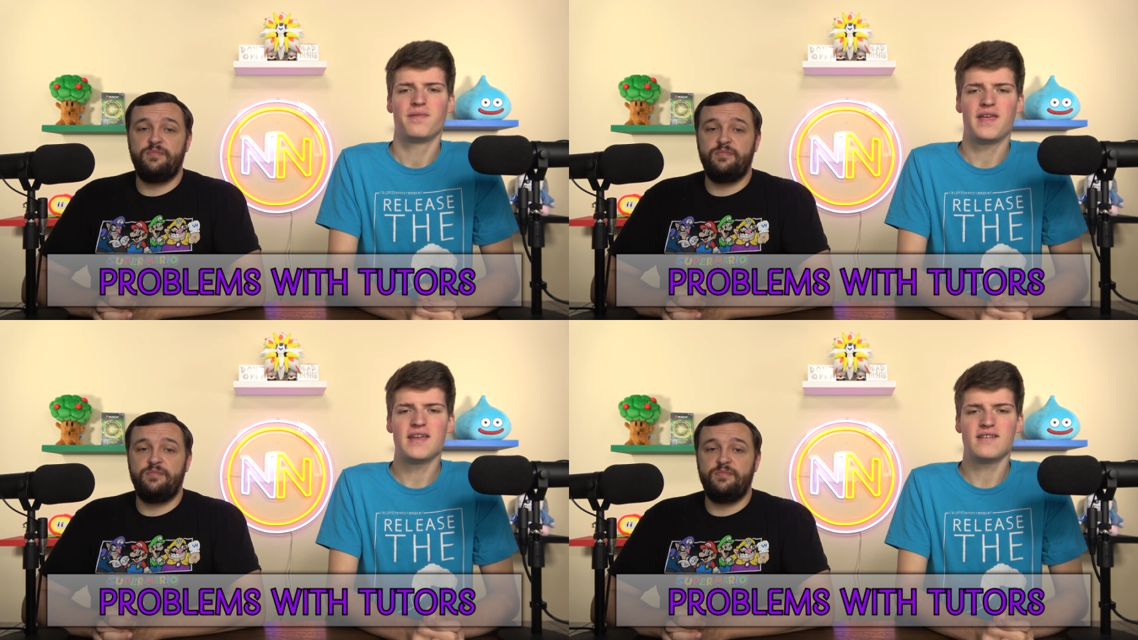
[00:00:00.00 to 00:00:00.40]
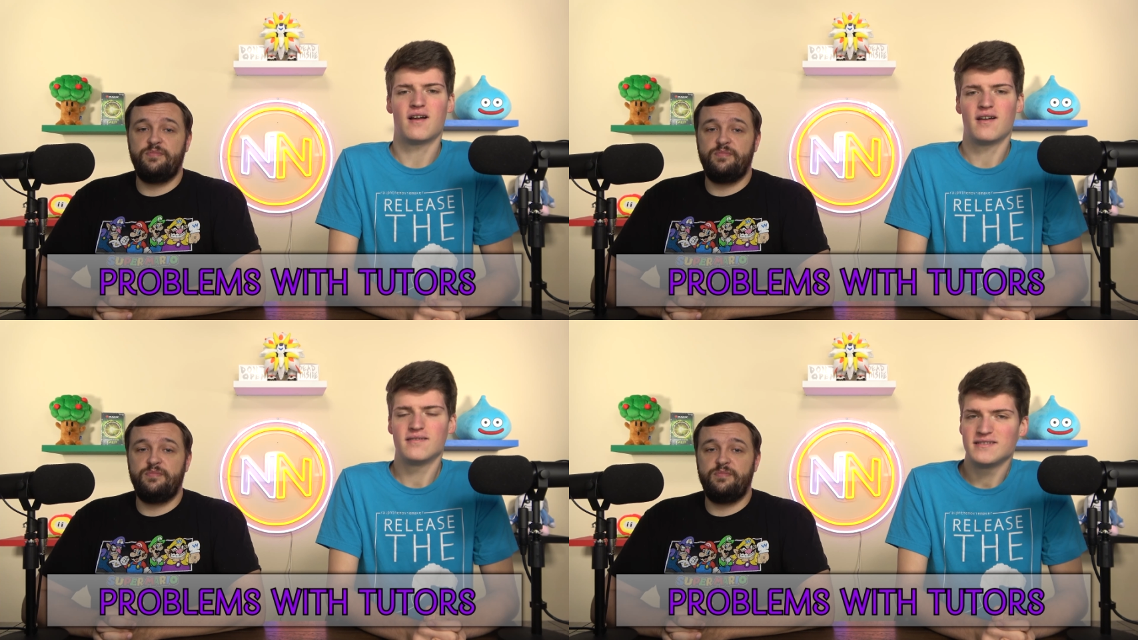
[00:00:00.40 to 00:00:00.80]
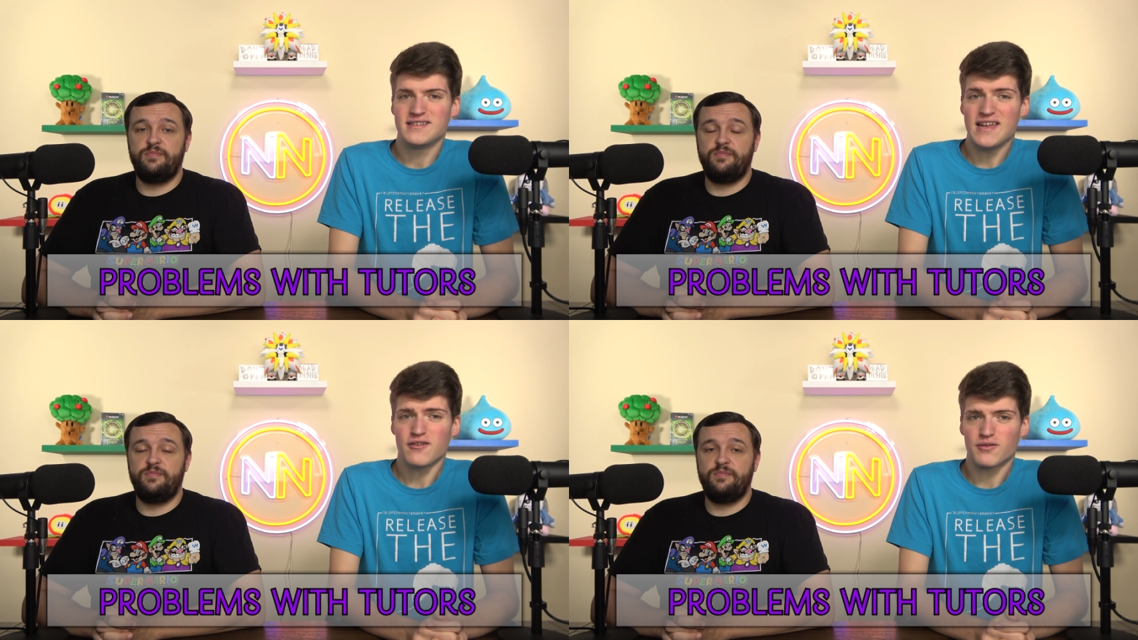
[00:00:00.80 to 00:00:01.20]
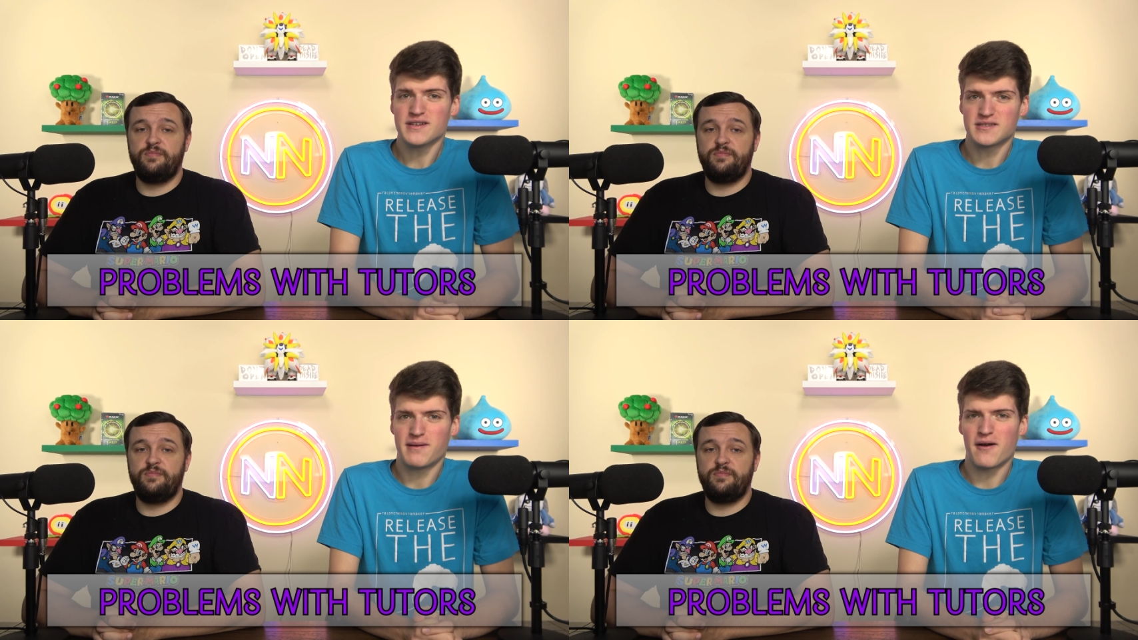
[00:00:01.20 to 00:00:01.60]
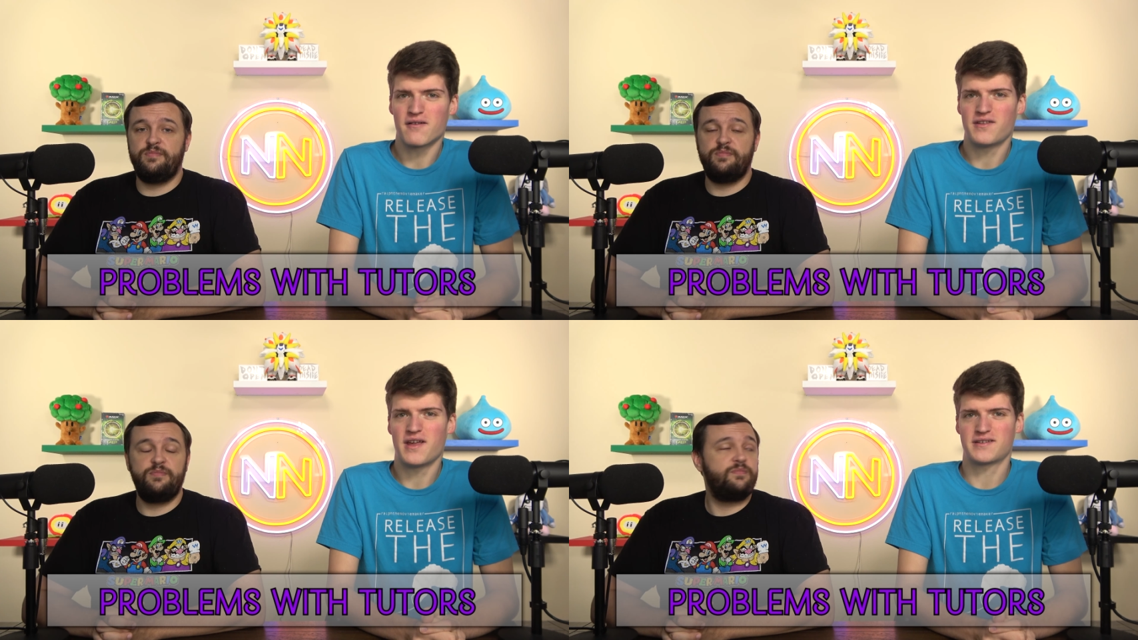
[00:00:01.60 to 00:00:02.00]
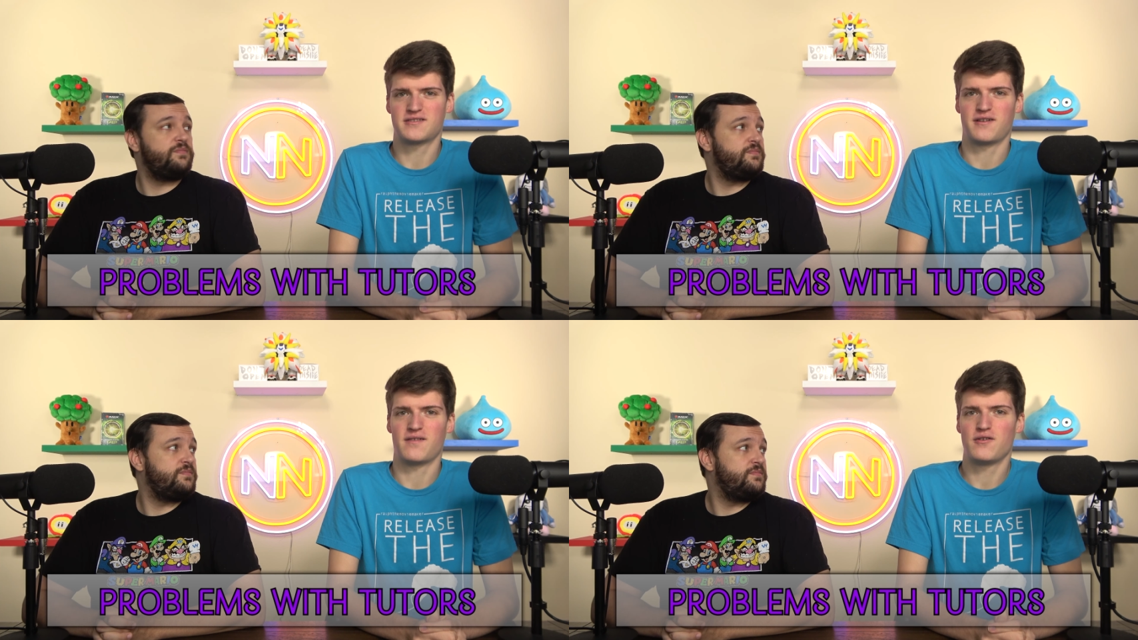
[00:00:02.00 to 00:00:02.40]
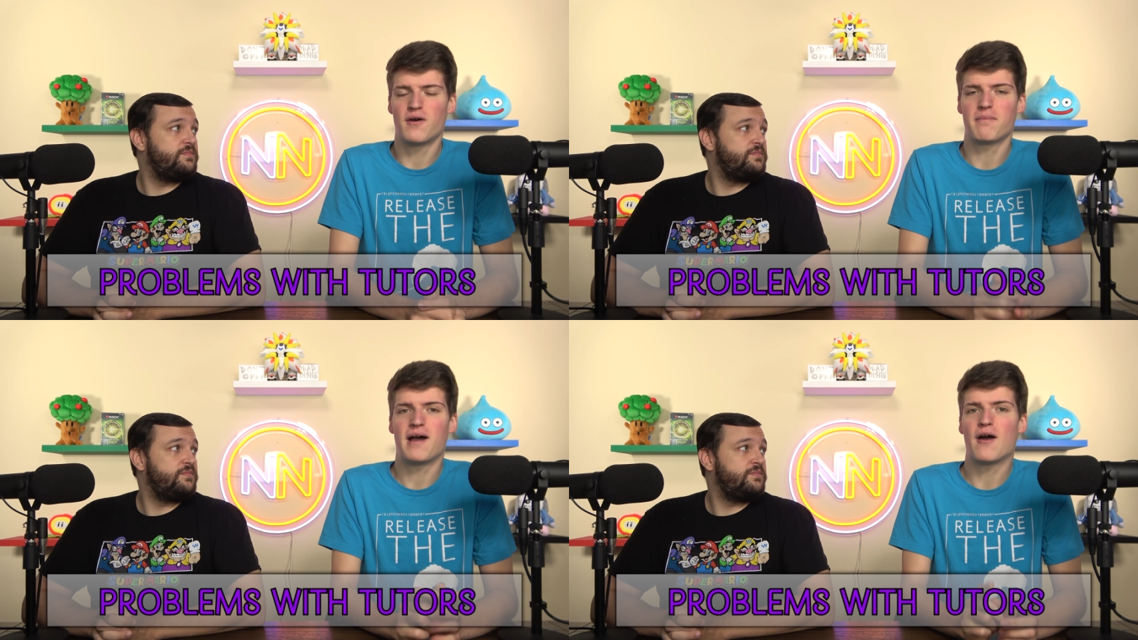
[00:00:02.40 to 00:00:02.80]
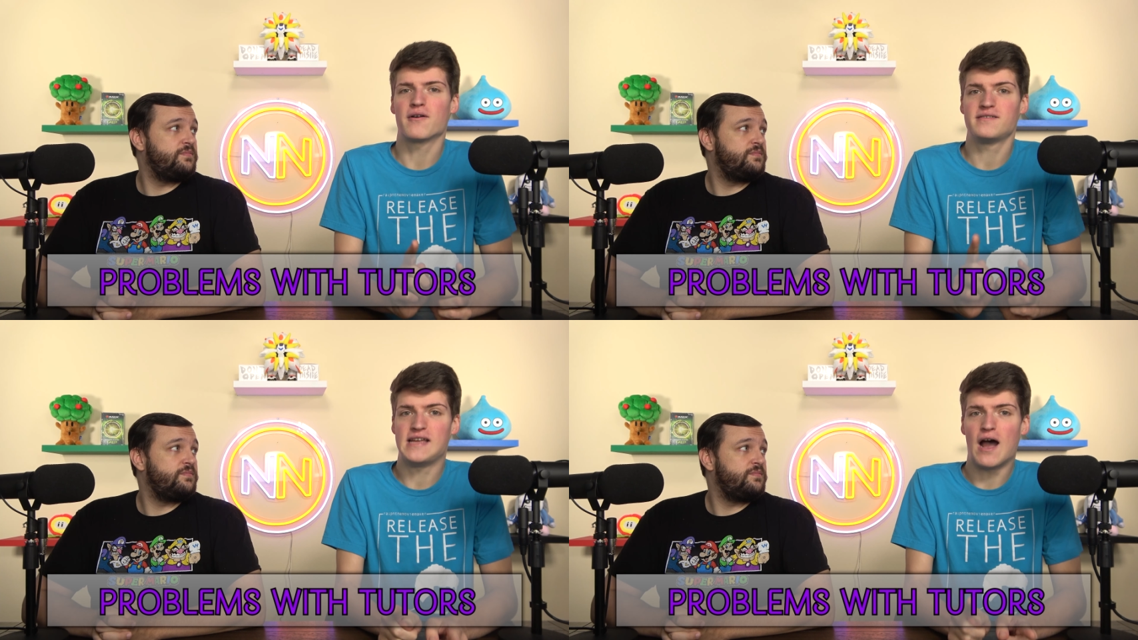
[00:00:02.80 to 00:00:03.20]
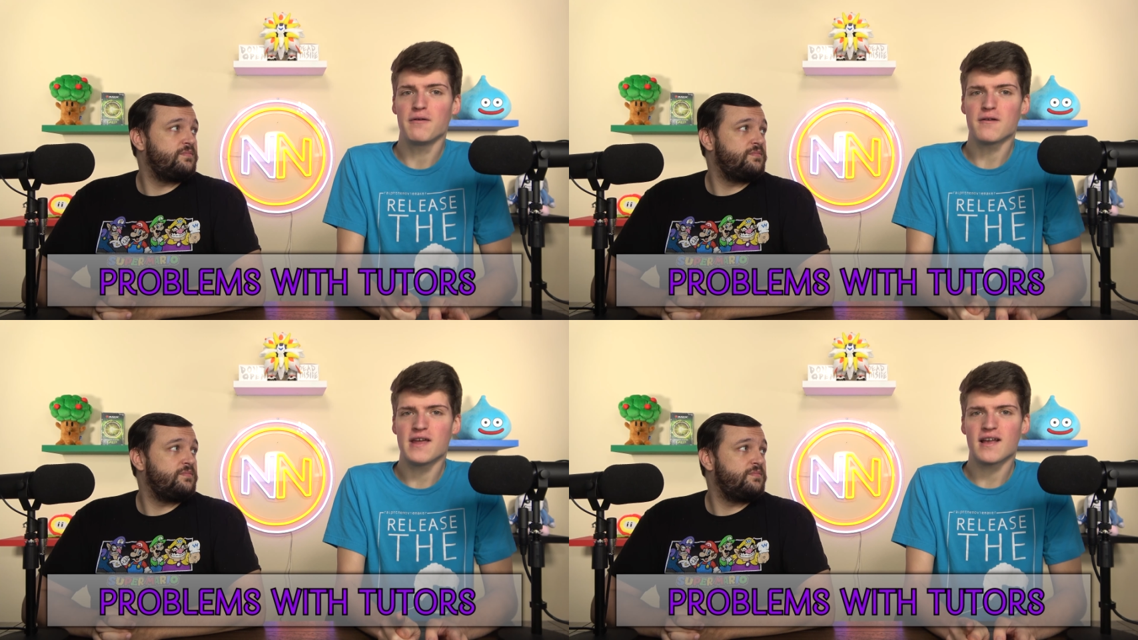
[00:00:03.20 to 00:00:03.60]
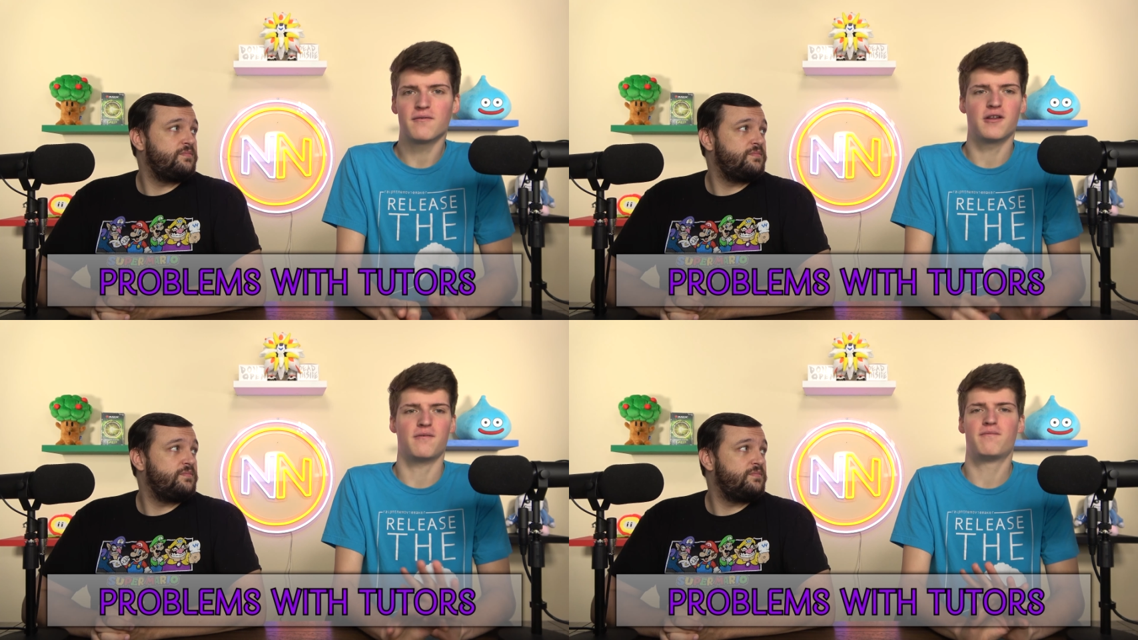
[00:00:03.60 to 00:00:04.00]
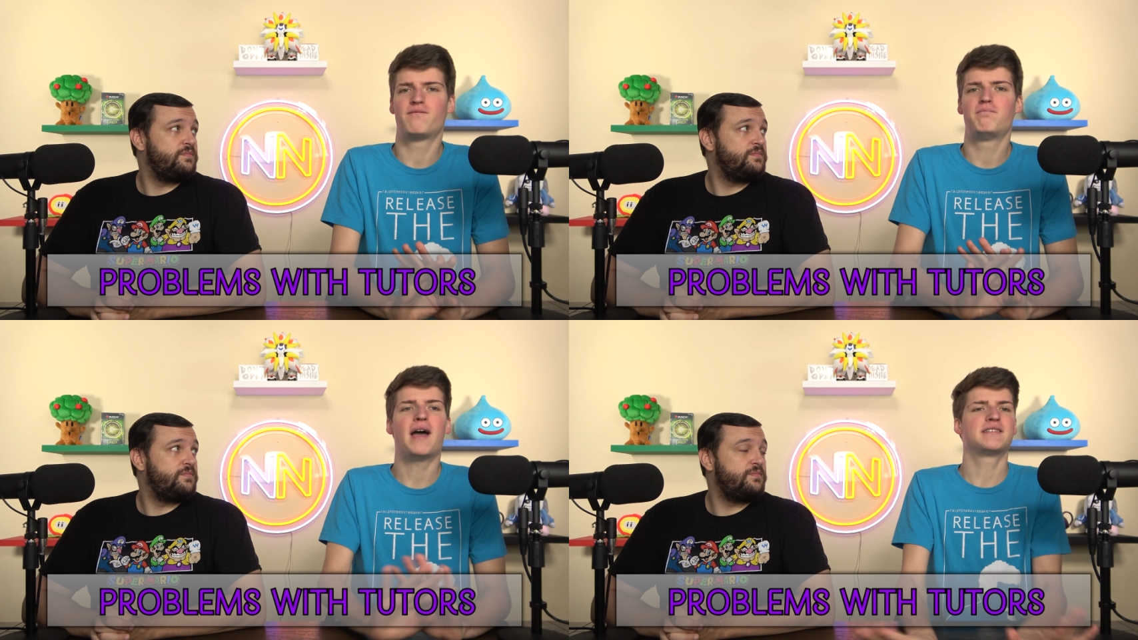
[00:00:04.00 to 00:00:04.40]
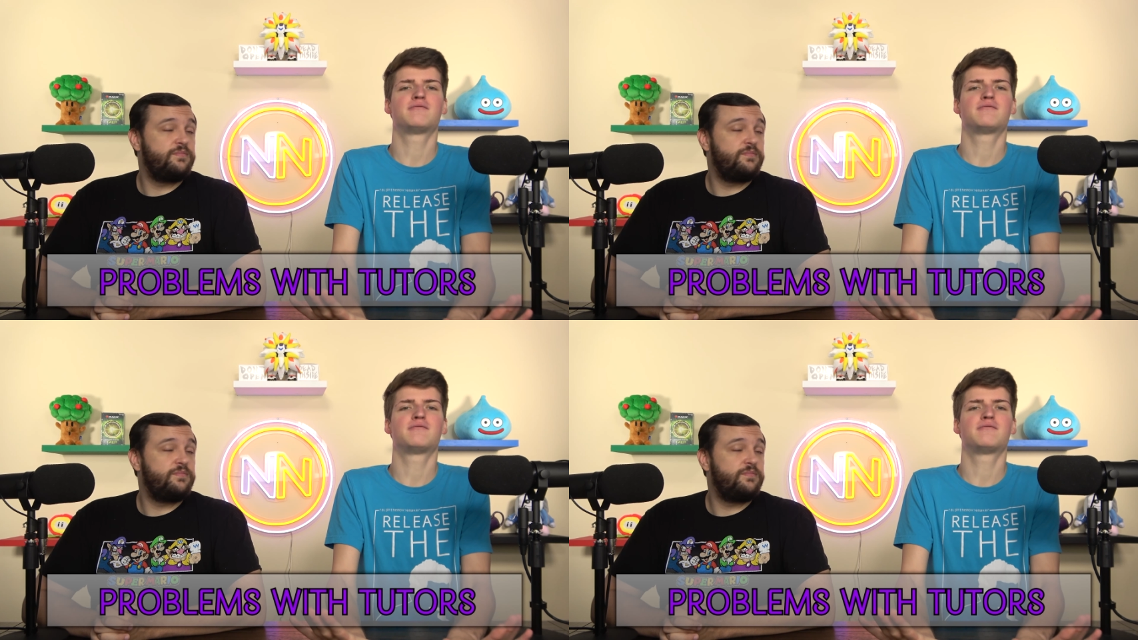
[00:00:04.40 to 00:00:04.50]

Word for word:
Speaker 1: They increase the power of the decks they're in. If you want to power down your deck, one of the best